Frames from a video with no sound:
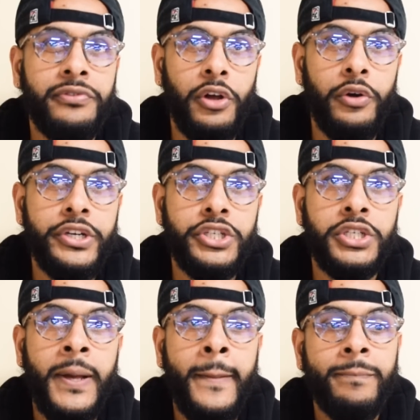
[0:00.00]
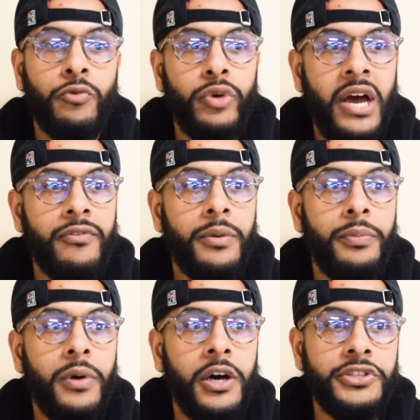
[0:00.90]
flourish. We have
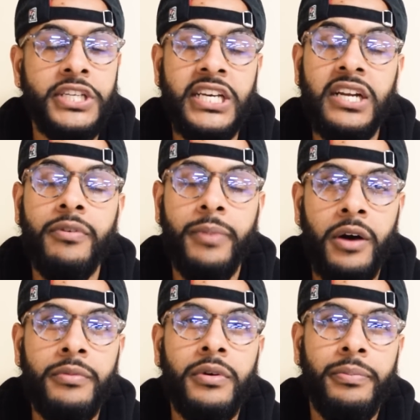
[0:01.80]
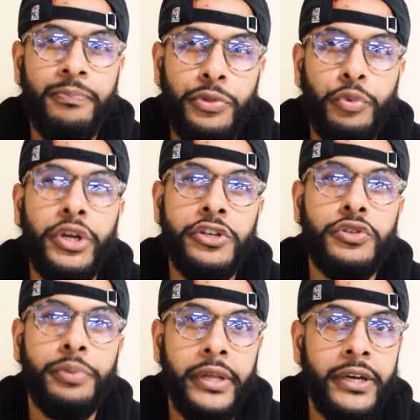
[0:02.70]
a scene of about
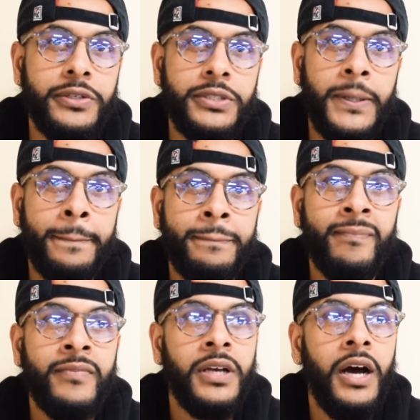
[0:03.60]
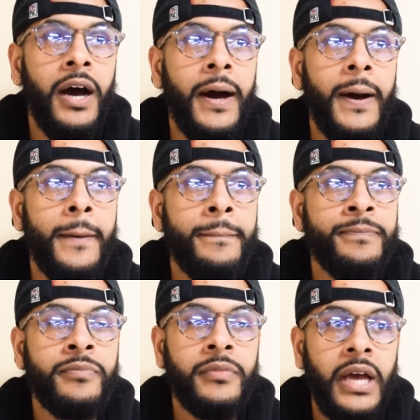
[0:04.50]
300 players.
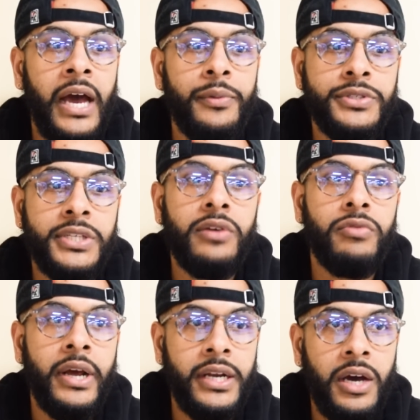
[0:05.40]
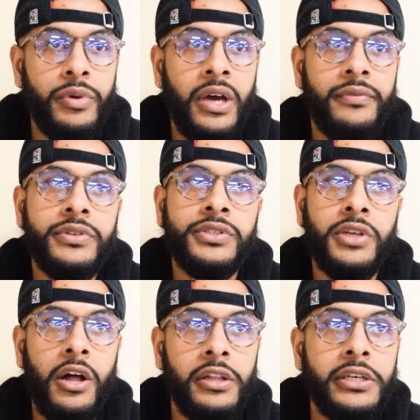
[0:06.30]
I would say right now we have a
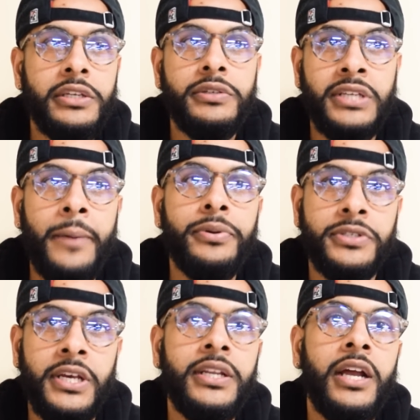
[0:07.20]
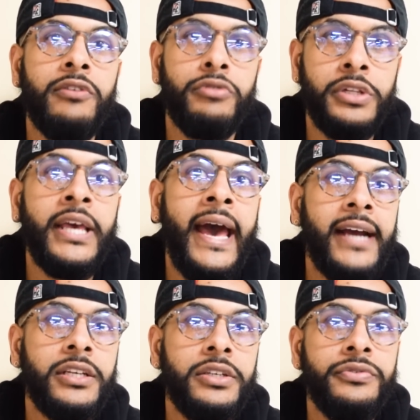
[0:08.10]
solid 10% that are really
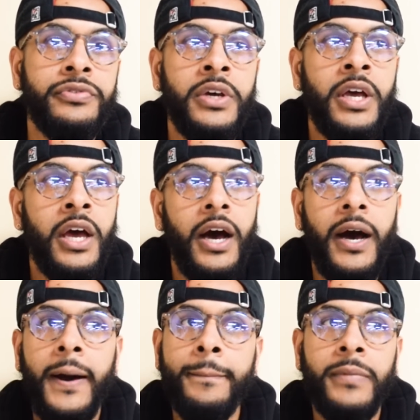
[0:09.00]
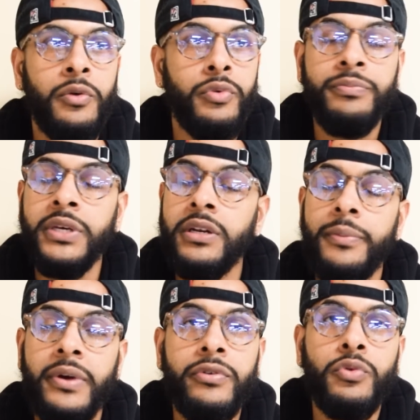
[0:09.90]
active, and we meet
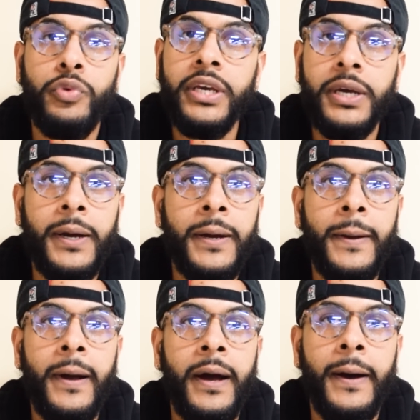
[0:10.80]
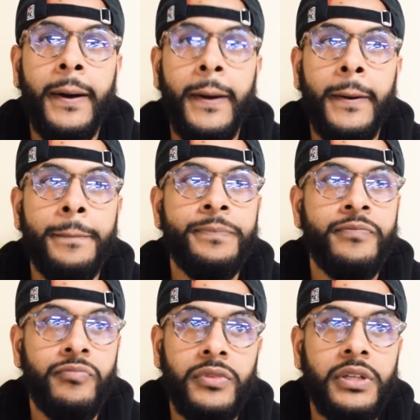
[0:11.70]
up every week
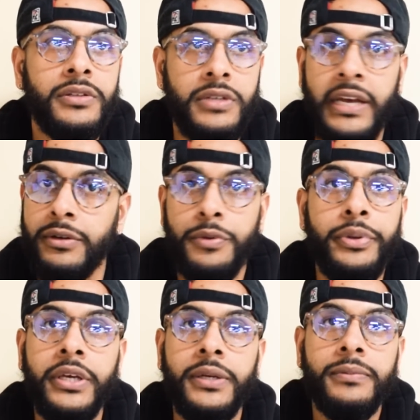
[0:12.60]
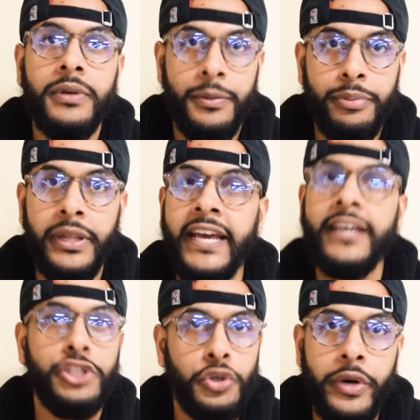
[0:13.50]
and compete and
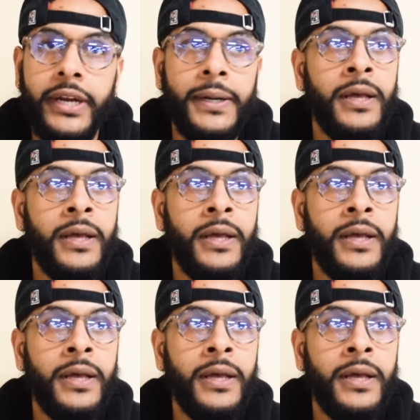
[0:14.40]
play and train.